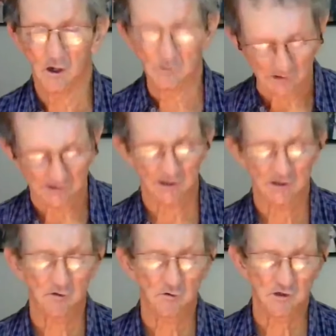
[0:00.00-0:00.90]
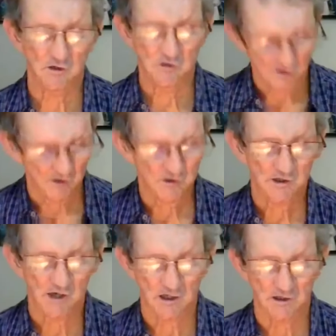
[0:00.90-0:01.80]
hoping that it was a
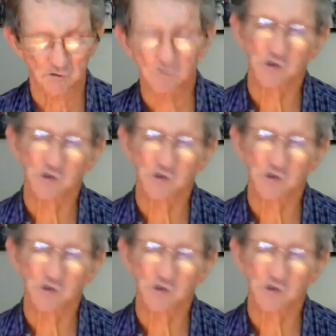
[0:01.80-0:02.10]
deserted island,